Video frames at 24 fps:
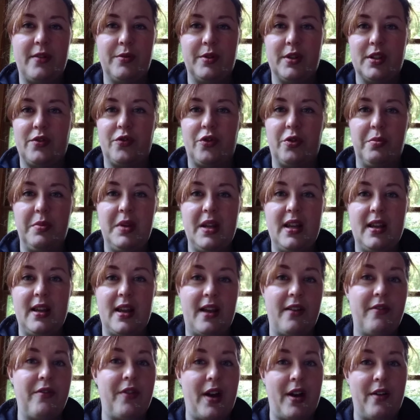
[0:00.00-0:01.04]
whereas for me
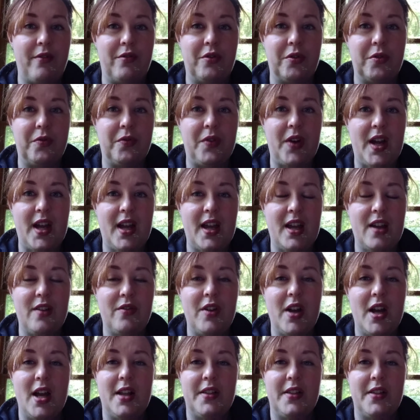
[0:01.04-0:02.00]
at five foot five,